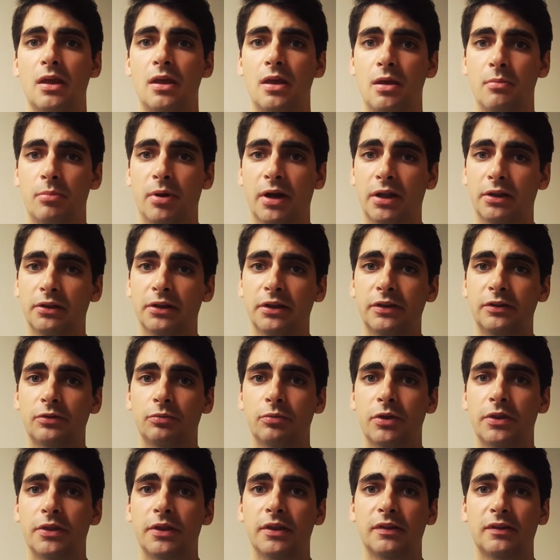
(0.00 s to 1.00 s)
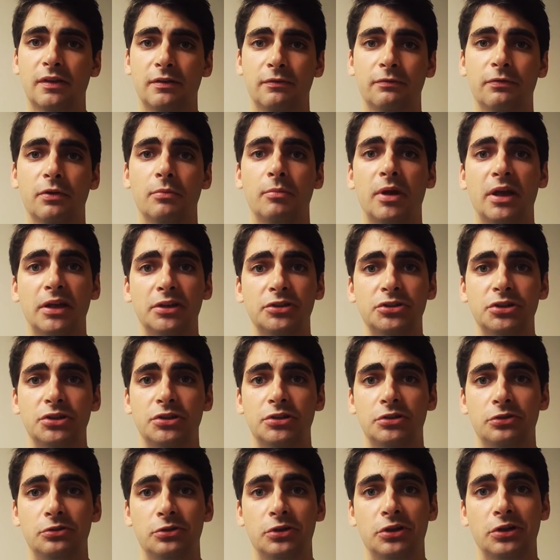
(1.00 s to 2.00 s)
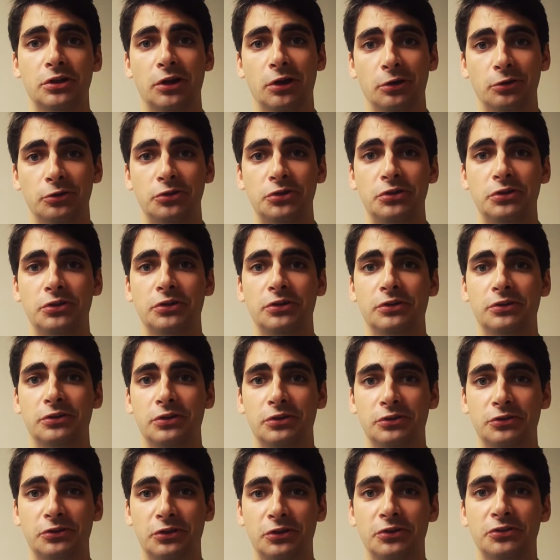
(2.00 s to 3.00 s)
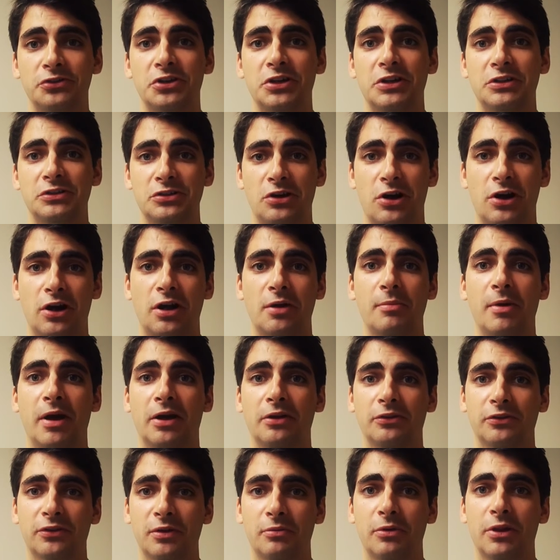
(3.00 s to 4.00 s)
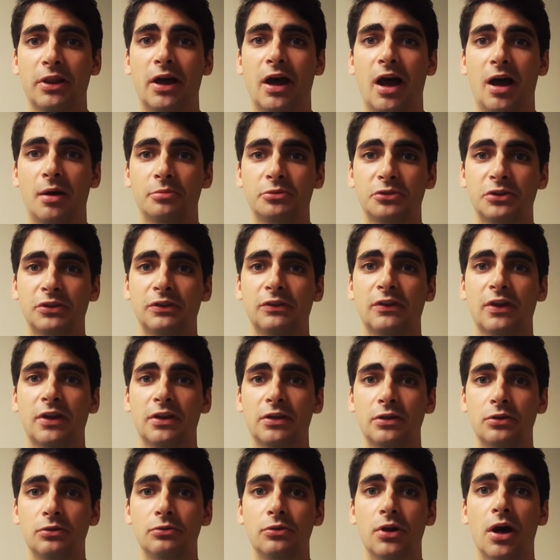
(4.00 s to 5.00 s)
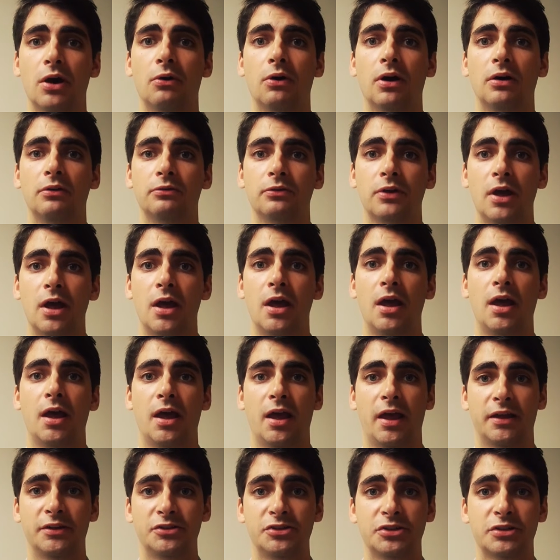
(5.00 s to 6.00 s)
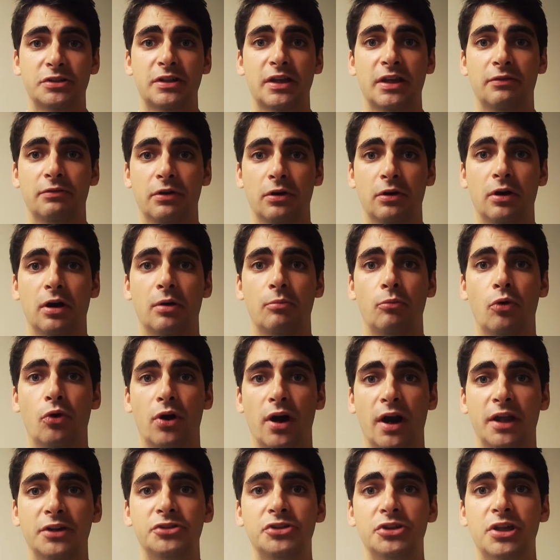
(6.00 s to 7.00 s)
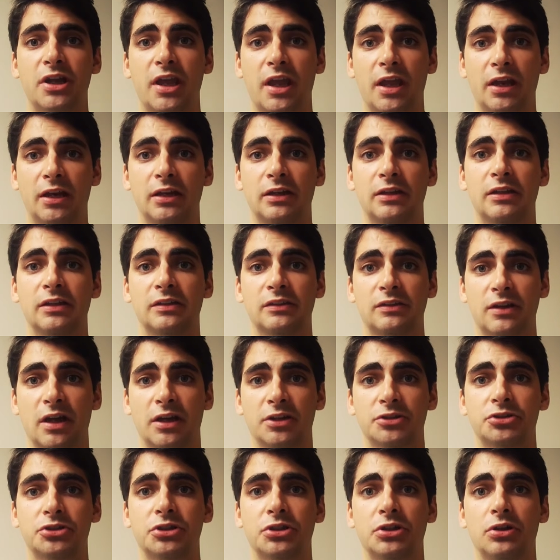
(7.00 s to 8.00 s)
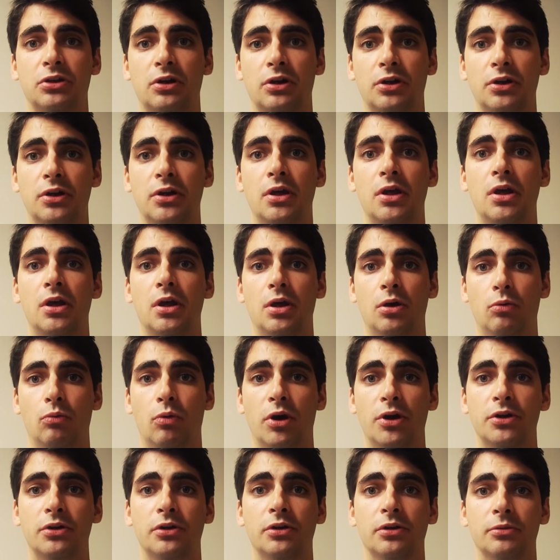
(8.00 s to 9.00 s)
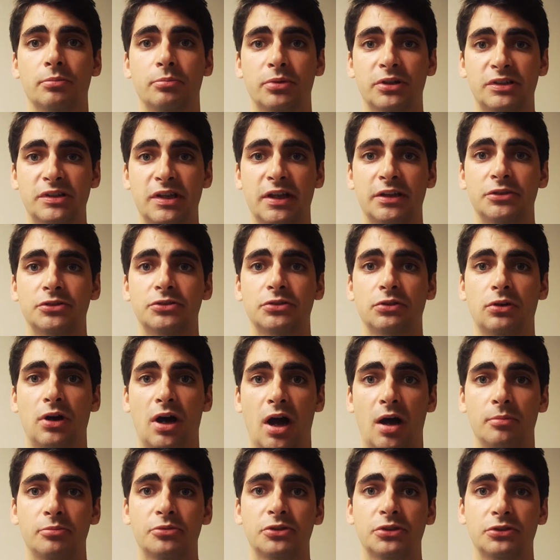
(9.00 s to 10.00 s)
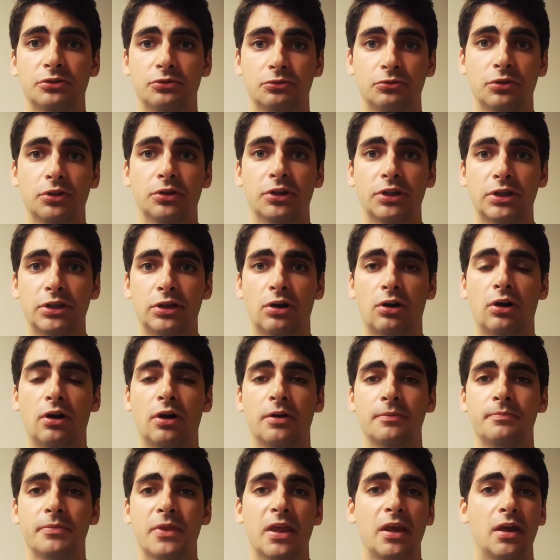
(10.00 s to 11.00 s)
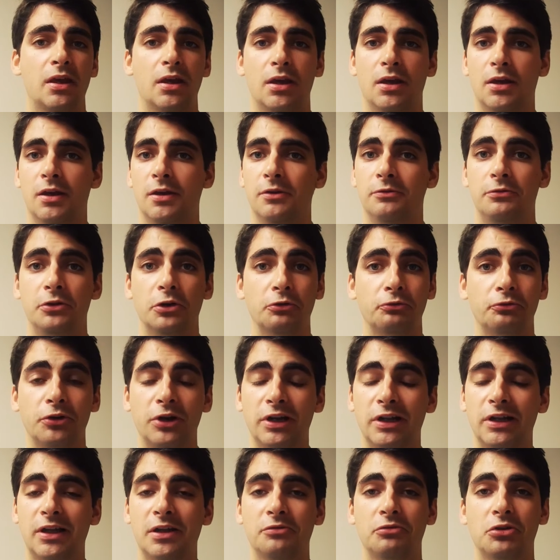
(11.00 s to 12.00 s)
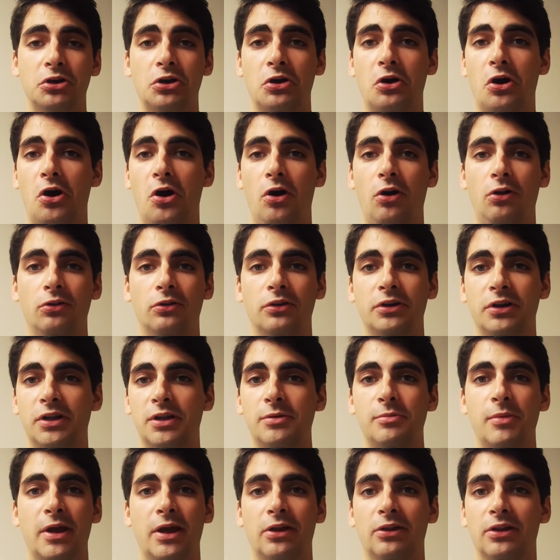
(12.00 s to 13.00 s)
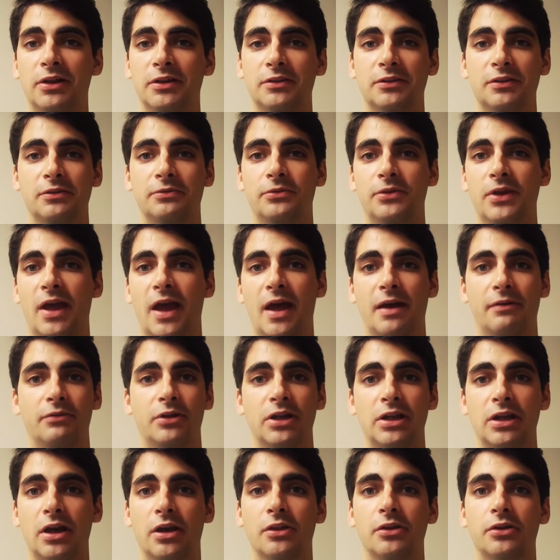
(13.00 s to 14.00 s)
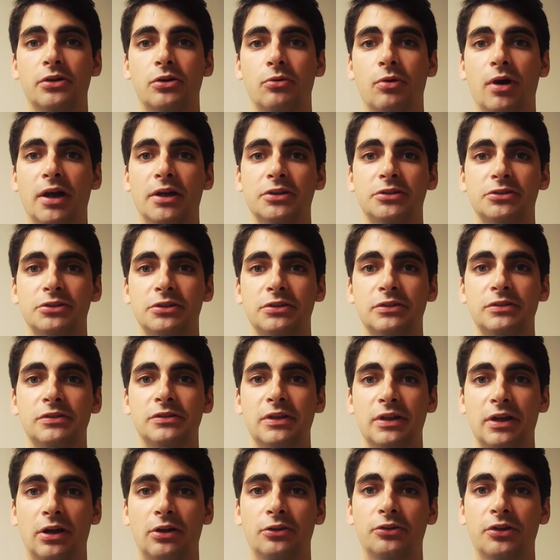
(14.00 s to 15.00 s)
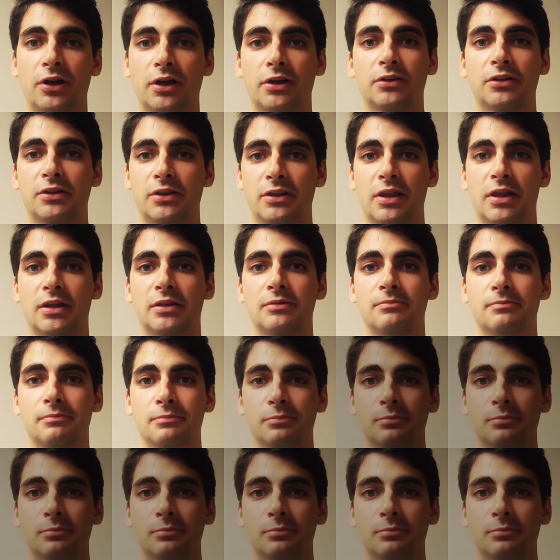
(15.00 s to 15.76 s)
But at least with this information, you can go to your surgeon and talk about some of the options that you know of and just give a more educated discussion on what your potential options really are. Feel free to give a call or email us if you have any other questions, and I'll talk to you then.